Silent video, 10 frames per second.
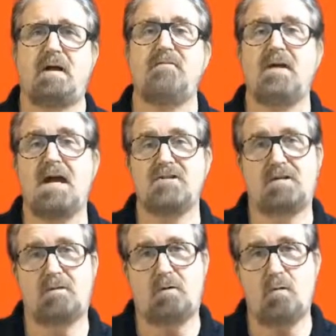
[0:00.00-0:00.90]
if you
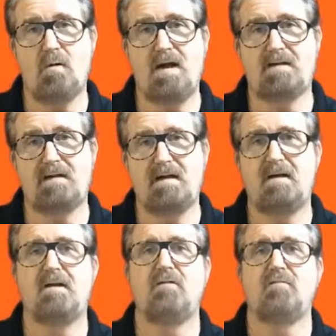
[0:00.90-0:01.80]
ask it correctly,
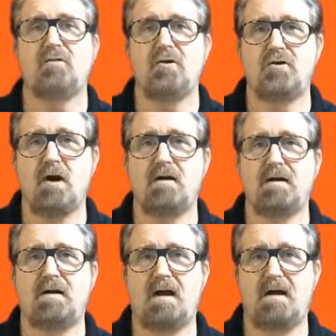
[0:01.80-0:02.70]
for the
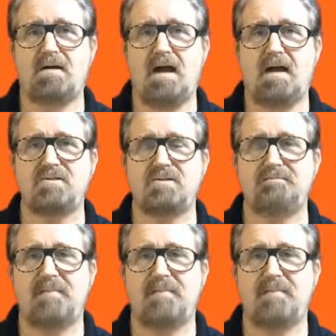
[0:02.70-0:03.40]
target contacts.